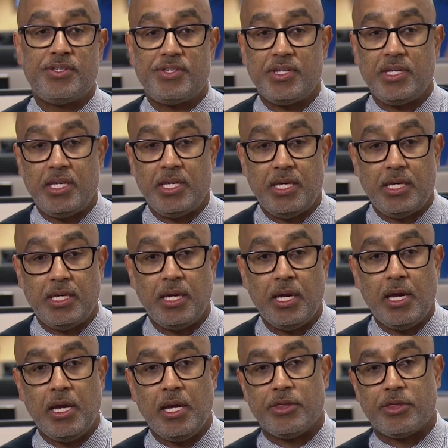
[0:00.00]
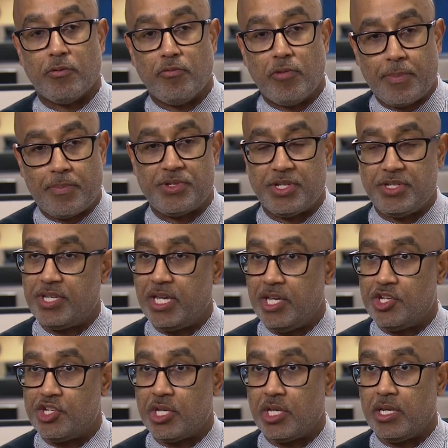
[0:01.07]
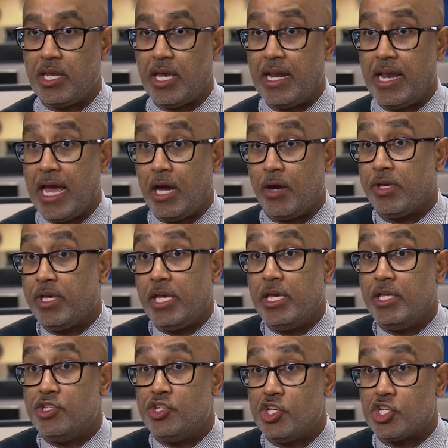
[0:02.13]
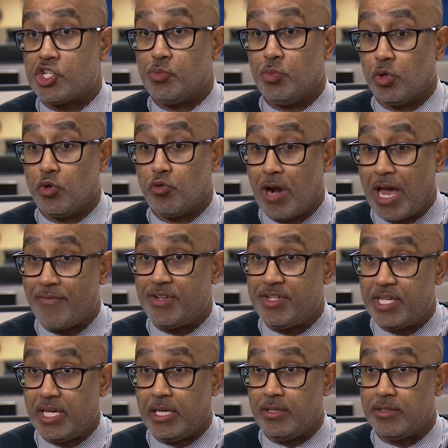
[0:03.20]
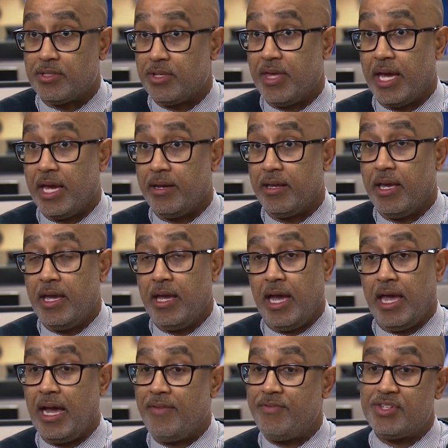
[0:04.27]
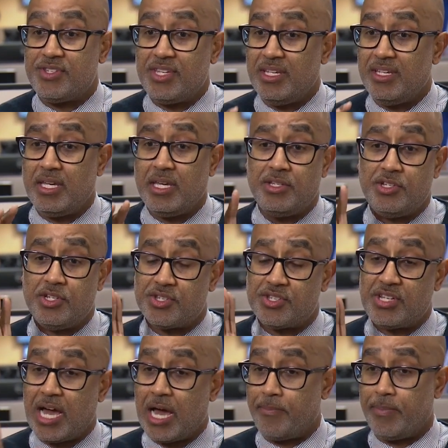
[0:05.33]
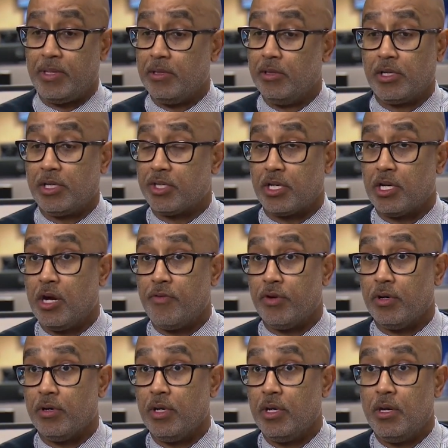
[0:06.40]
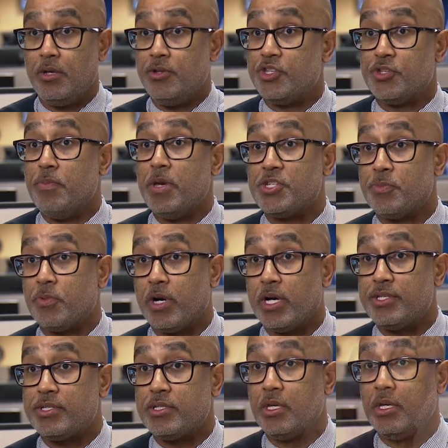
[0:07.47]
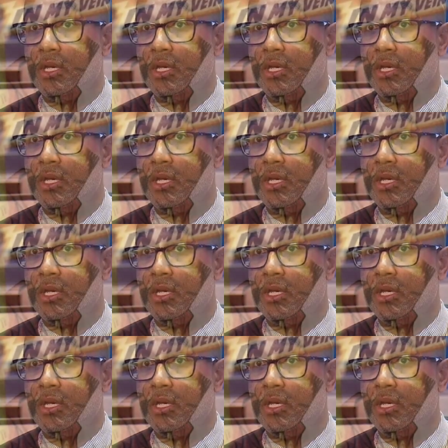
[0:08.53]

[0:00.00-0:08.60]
see the representation and how kids just will gravitate to that. And I've just seen kids just stop and look at the cover, just mesmerized.